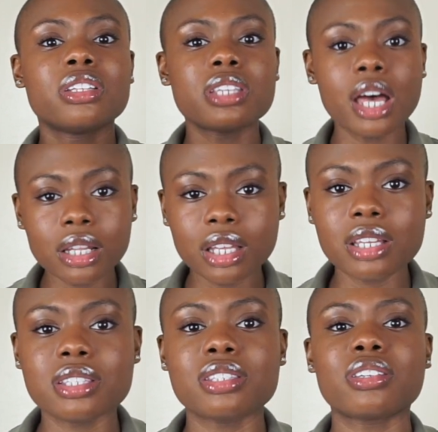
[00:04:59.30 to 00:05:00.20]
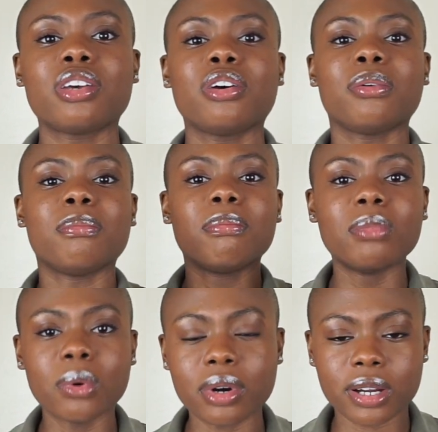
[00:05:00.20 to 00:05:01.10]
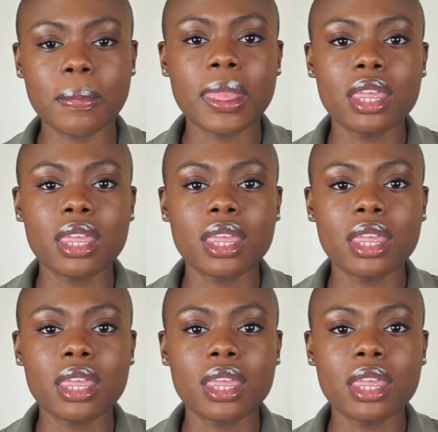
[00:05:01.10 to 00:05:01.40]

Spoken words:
Tell us more.